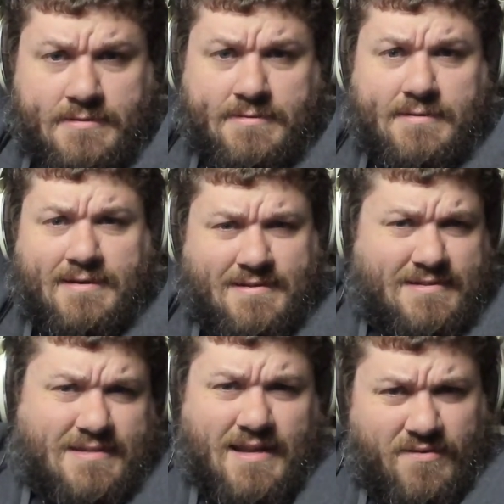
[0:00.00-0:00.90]
Like, does
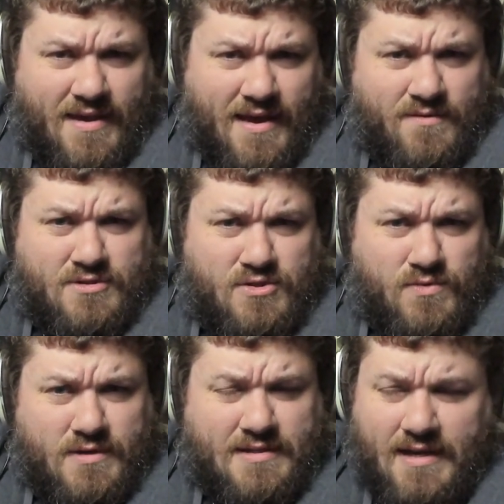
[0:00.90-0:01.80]
that even count as the
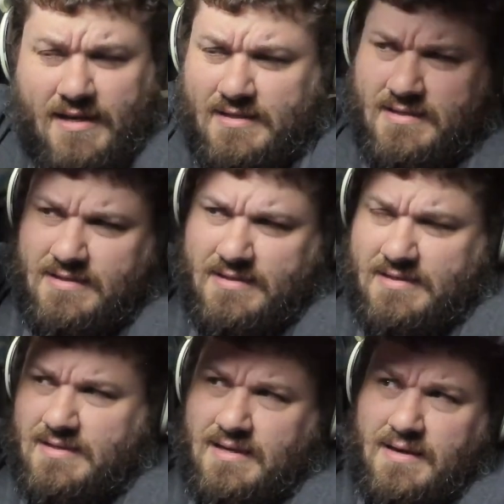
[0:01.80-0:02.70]
20 seconds?
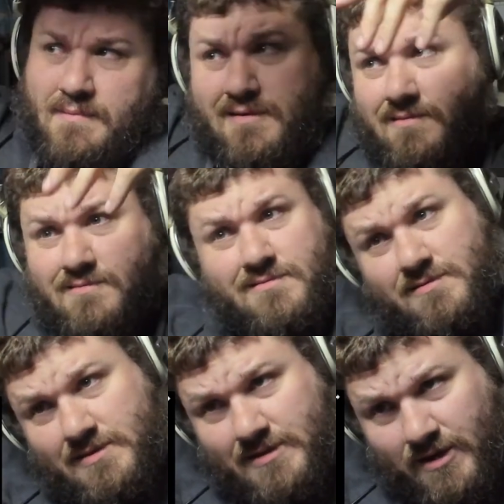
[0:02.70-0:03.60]
Because, like, I mean, it was a
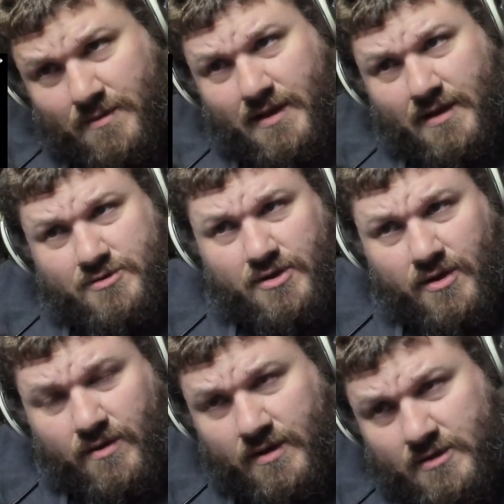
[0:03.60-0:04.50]
really terrible
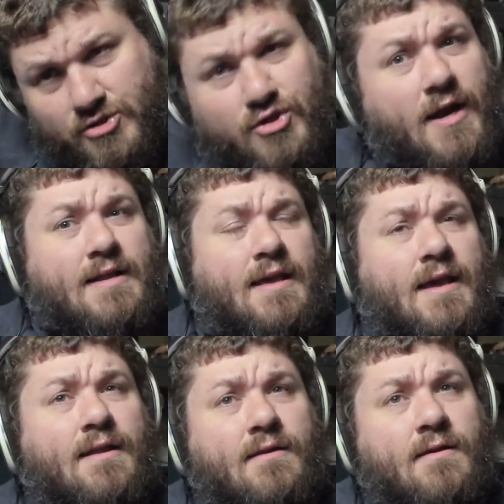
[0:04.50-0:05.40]
outro. Try it
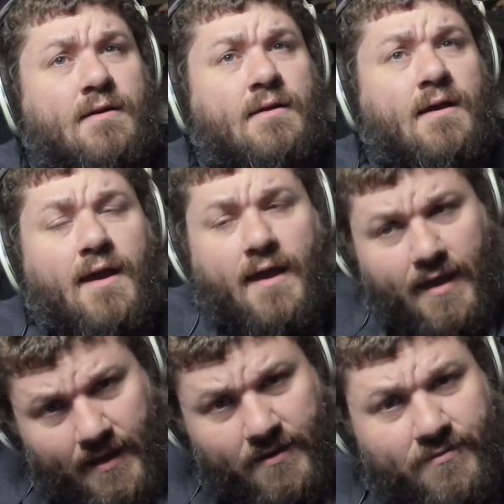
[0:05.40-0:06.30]
again.
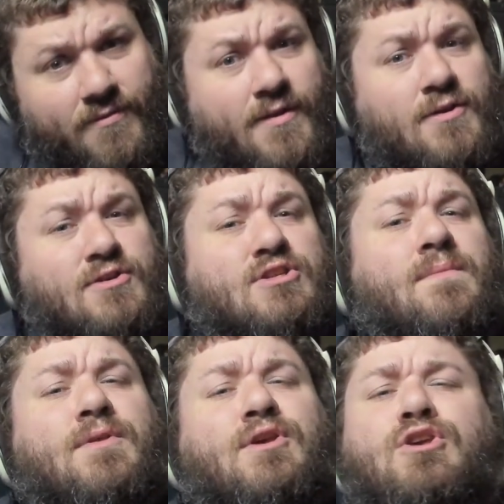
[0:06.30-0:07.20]
If there's
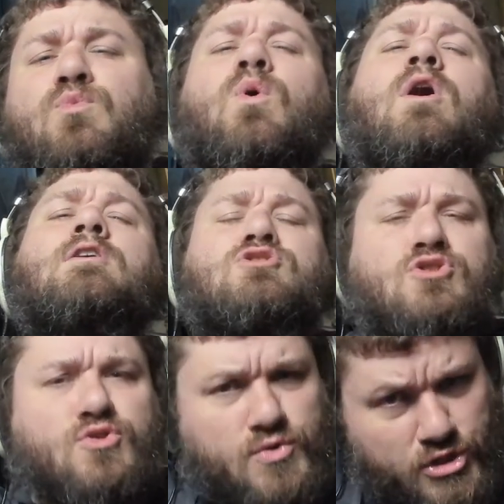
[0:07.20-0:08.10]
something you want
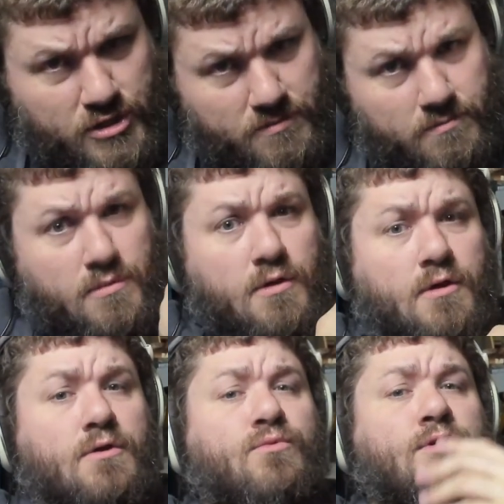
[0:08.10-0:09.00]
to see
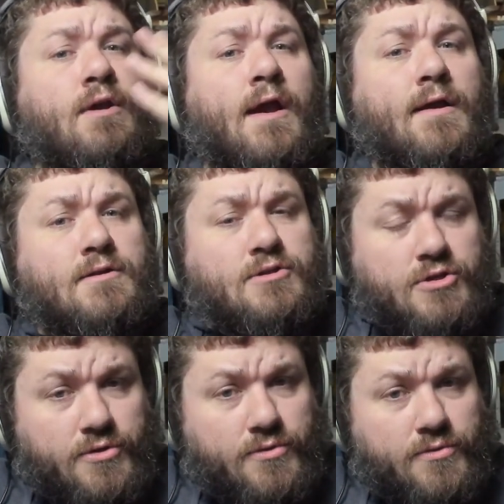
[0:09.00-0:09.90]
me react
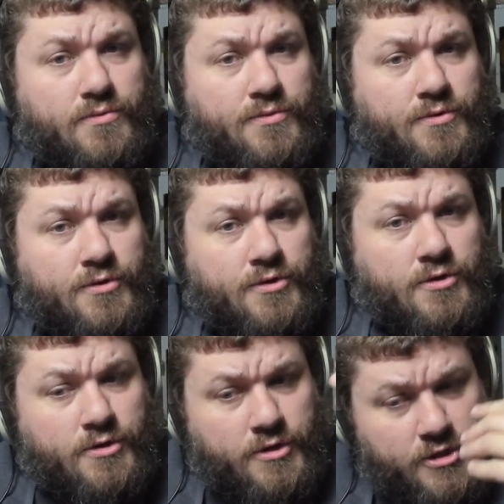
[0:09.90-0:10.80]
to,
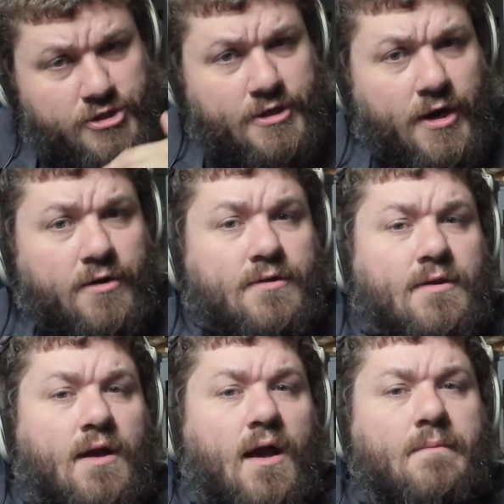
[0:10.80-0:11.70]
share it in the
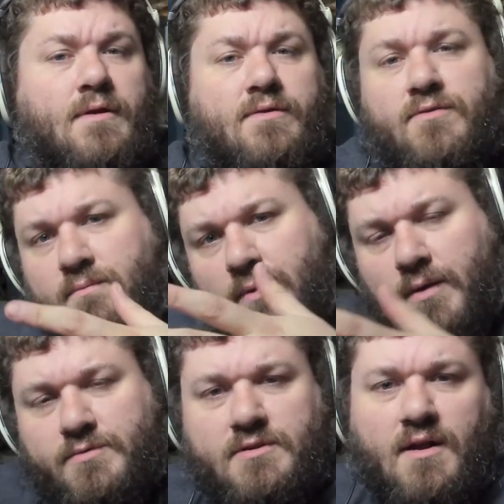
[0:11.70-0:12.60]
comments or
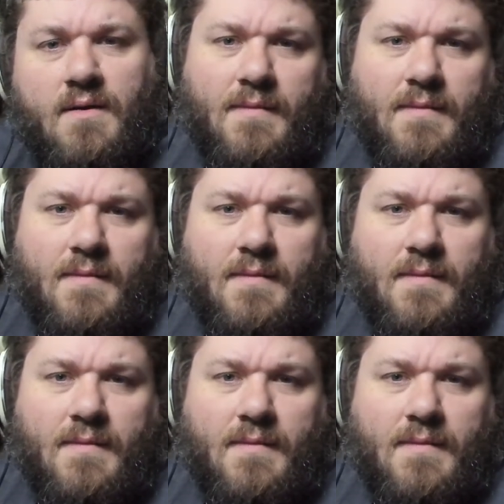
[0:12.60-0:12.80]
post it on my